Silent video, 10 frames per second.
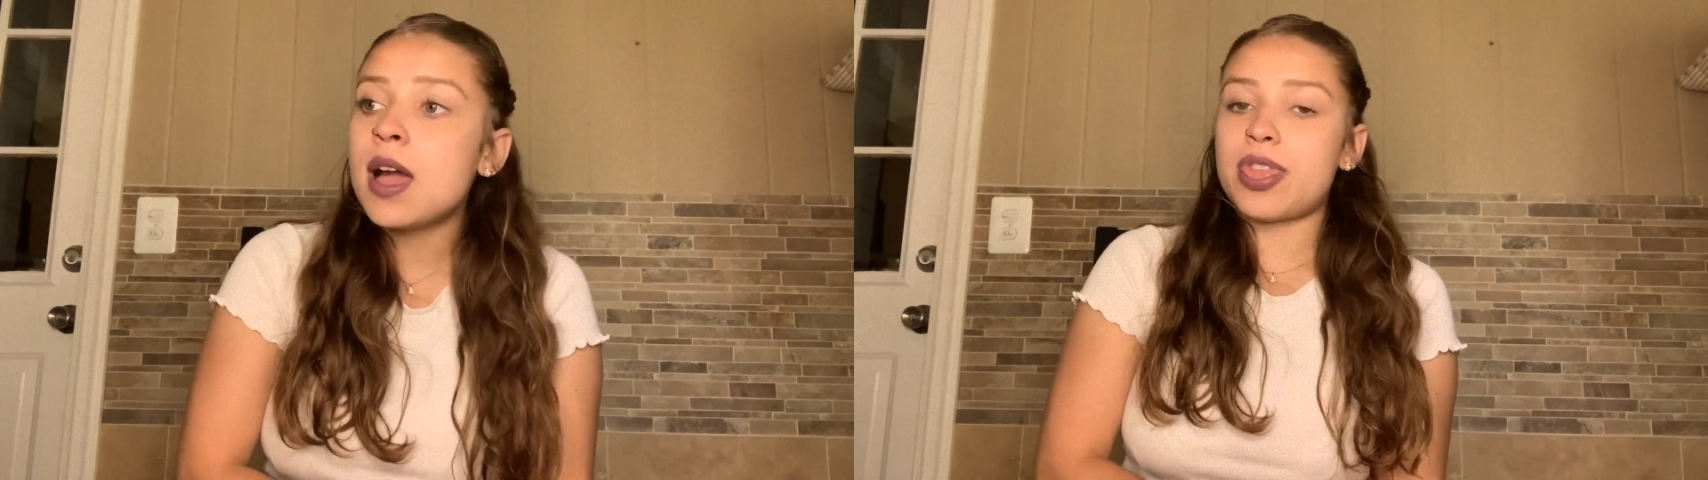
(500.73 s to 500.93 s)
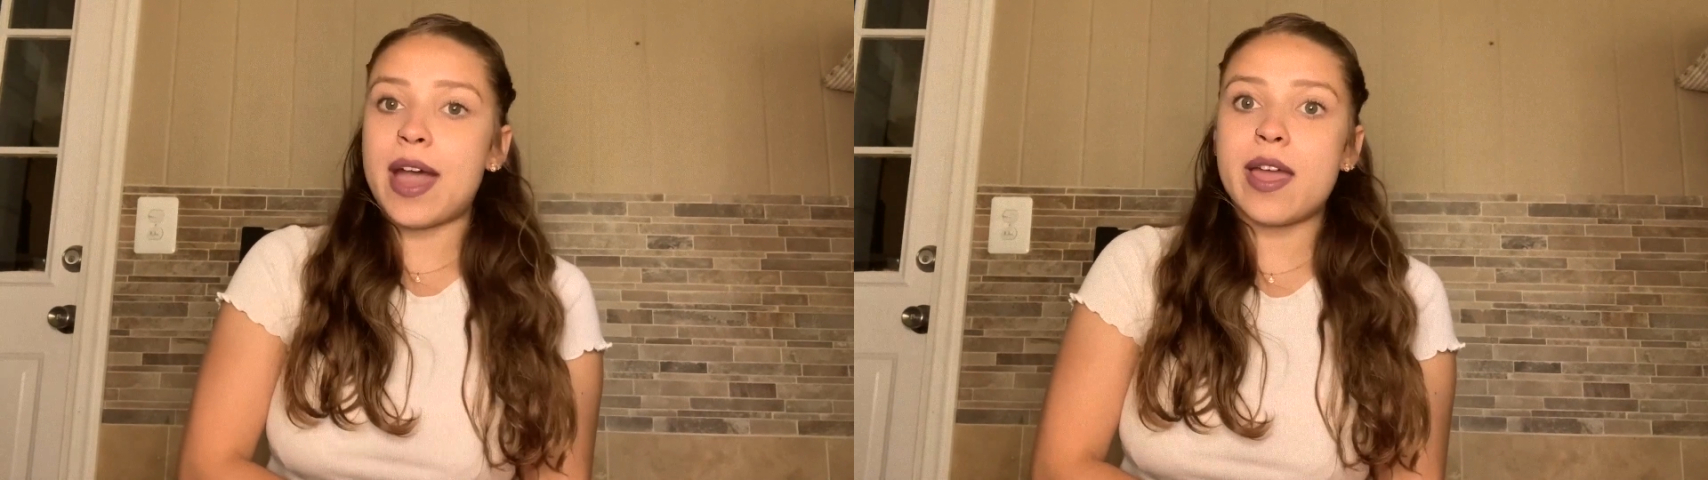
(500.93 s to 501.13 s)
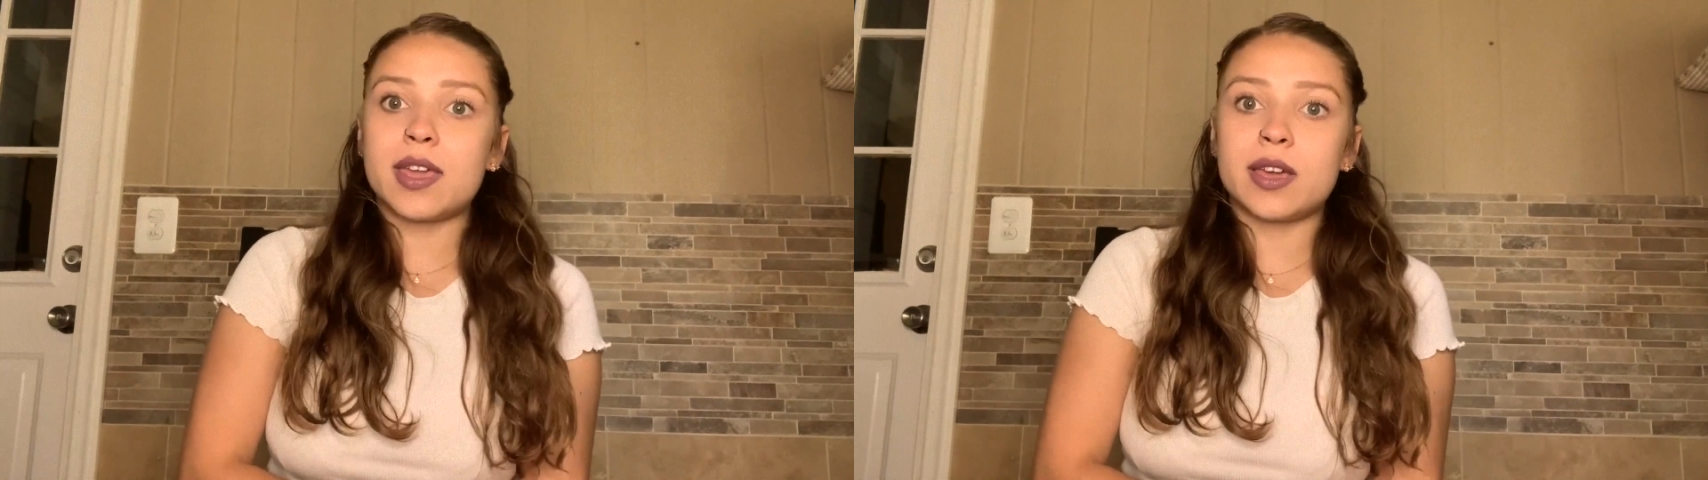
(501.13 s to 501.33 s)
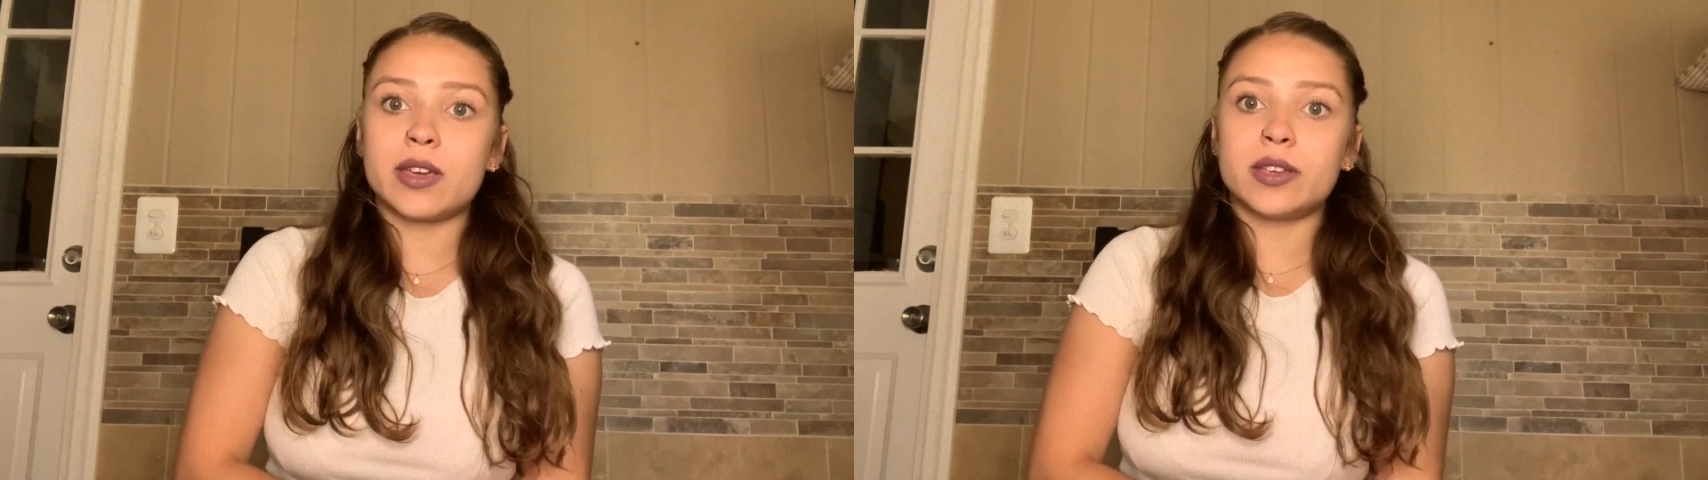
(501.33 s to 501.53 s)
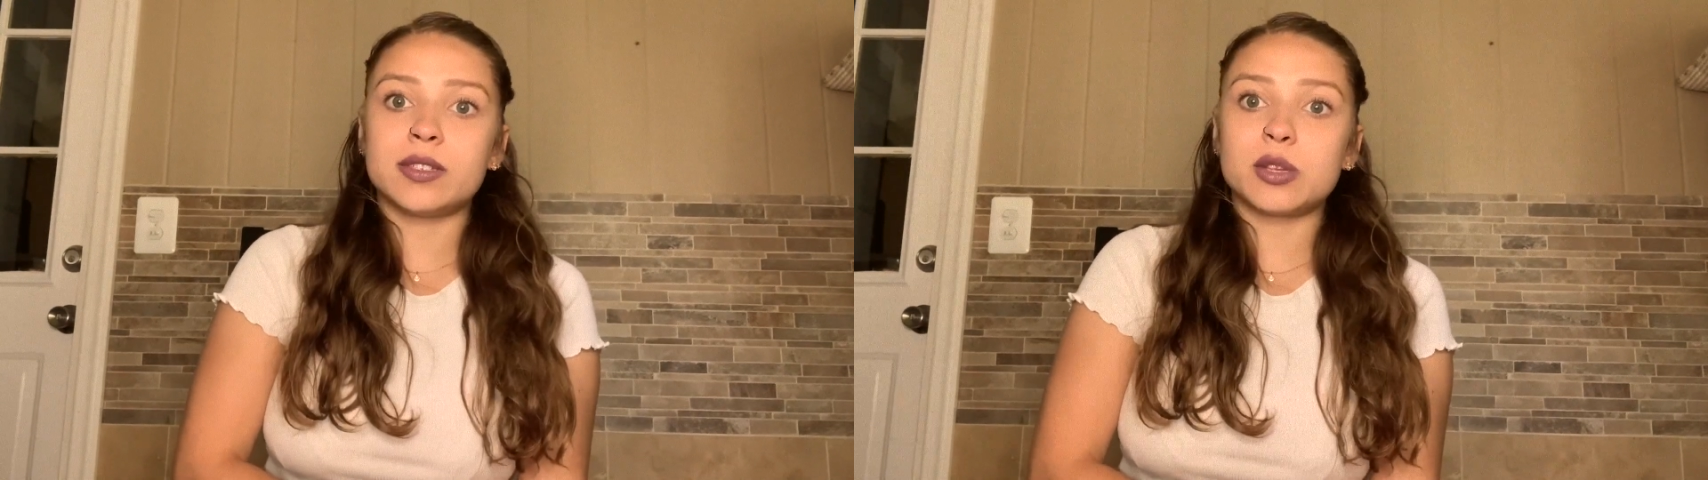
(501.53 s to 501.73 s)
That
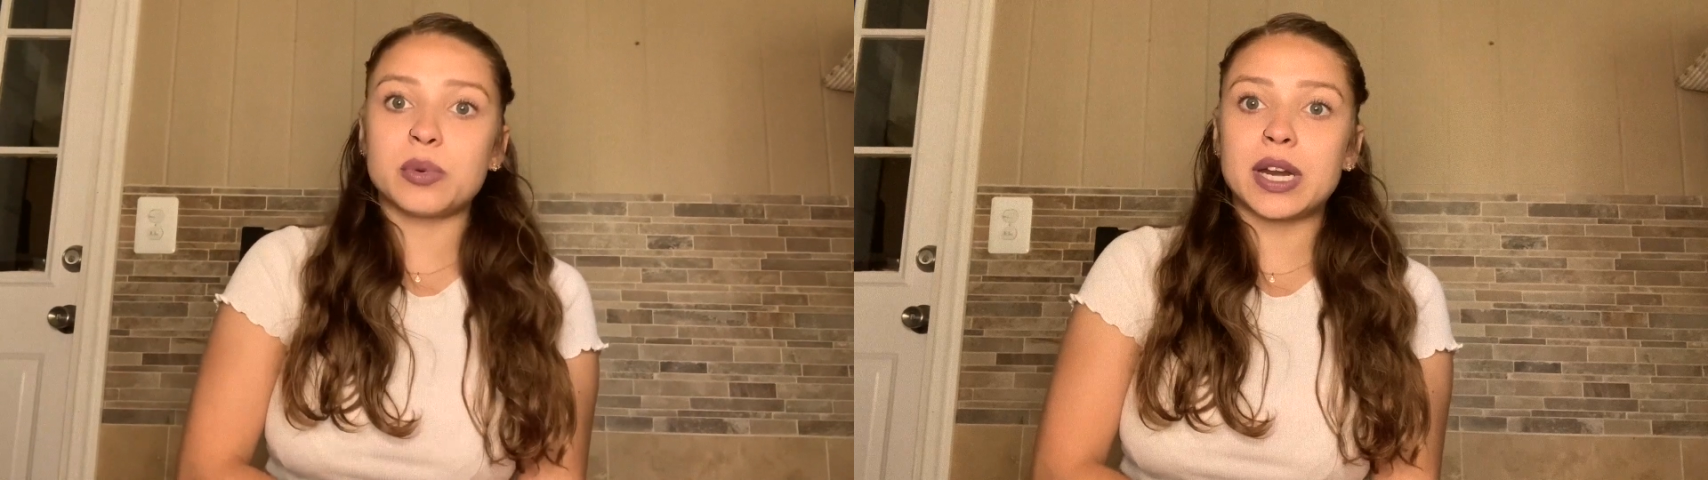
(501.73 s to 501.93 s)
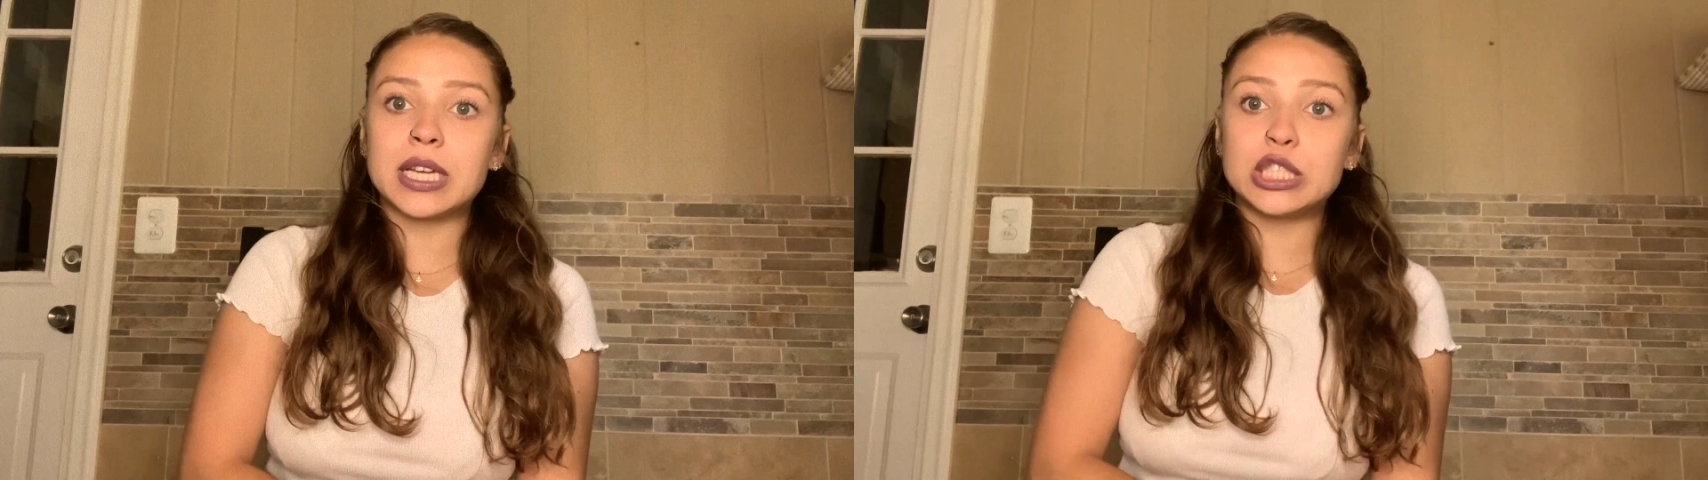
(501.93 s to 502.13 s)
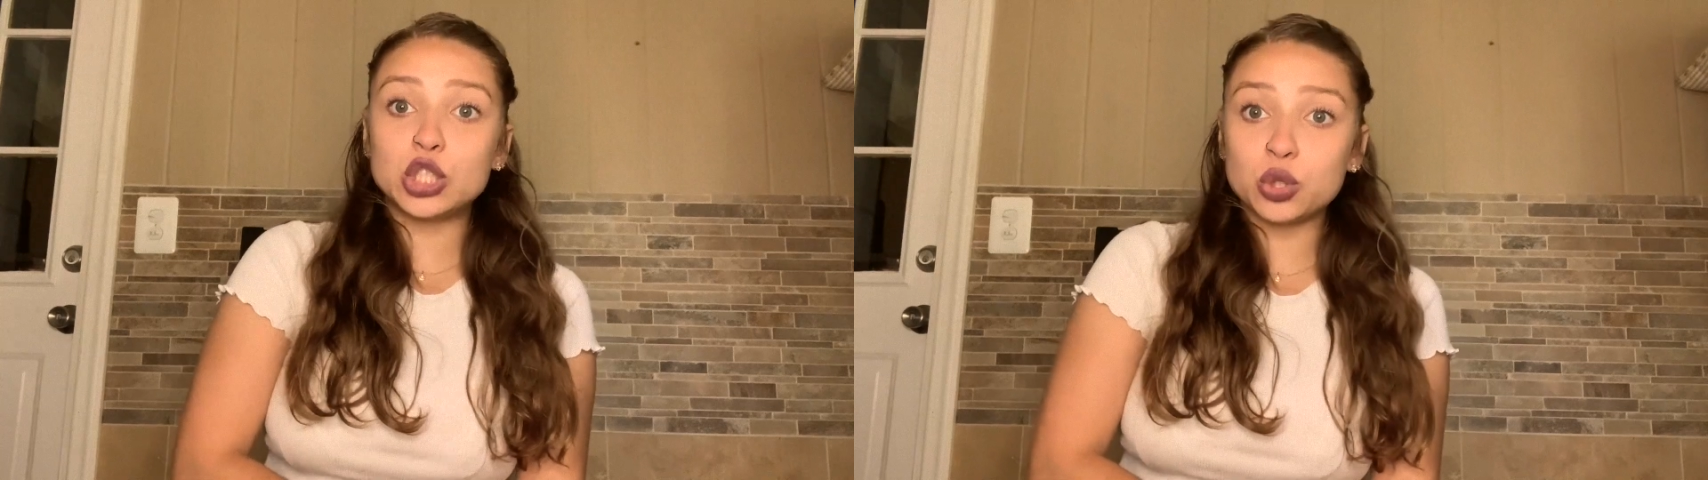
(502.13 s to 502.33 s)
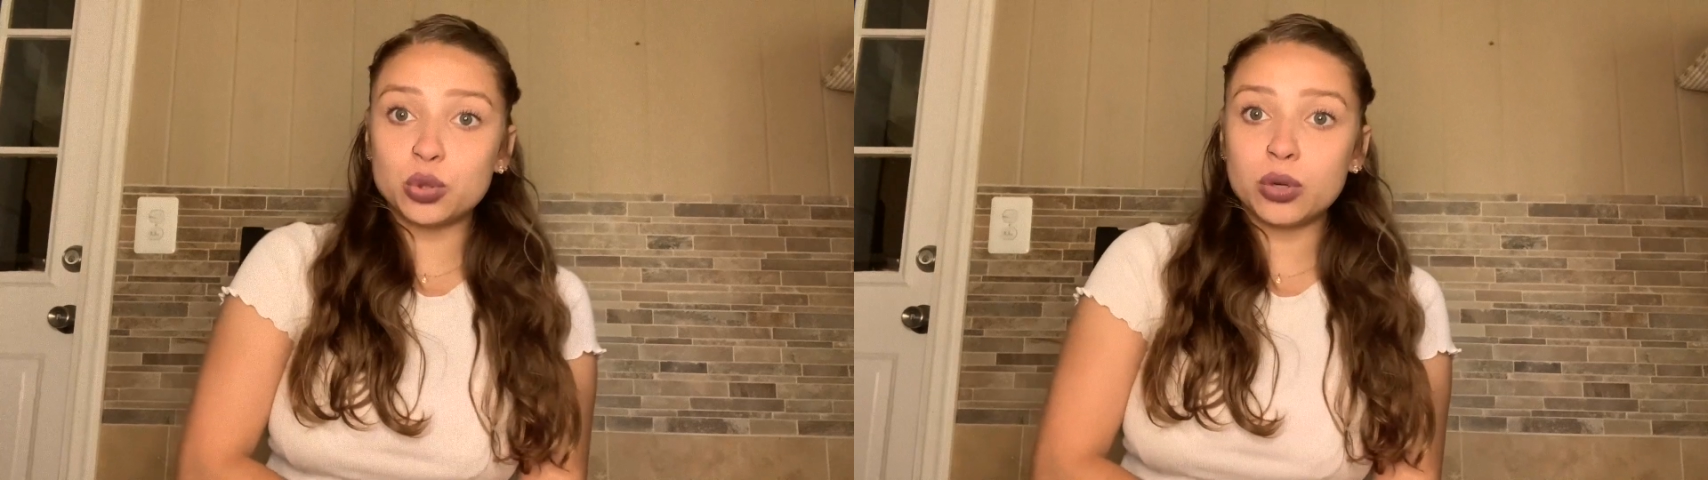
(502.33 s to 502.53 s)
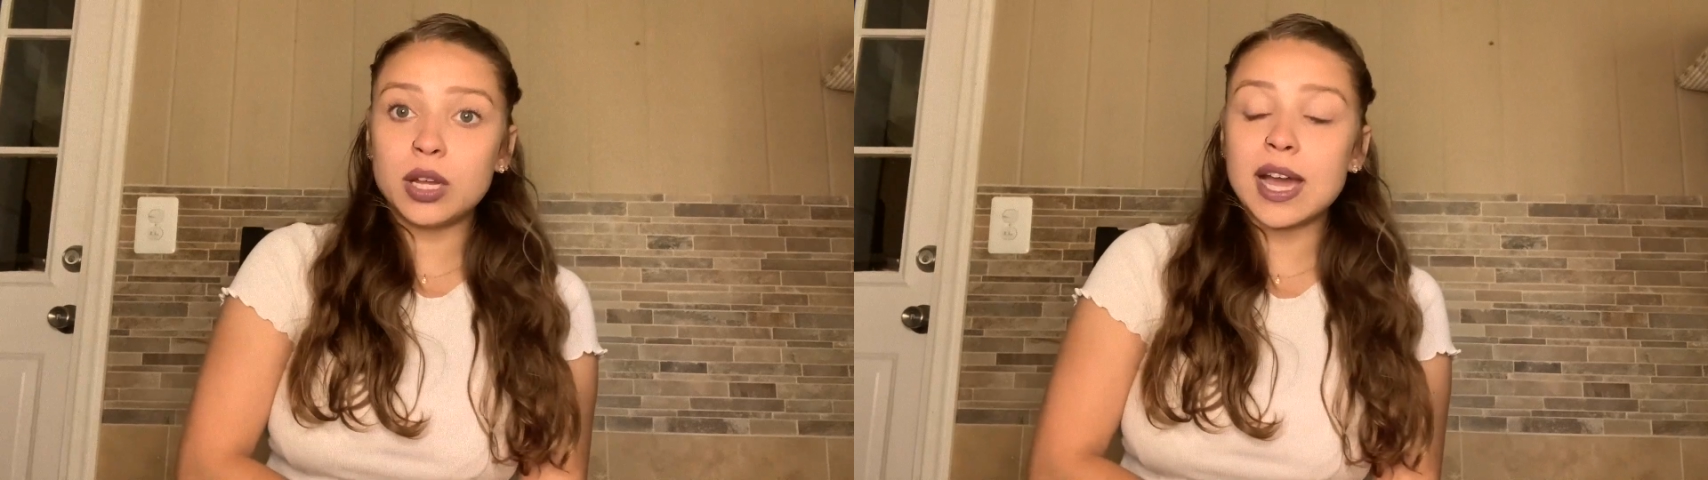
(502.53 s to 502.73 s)
is what I do.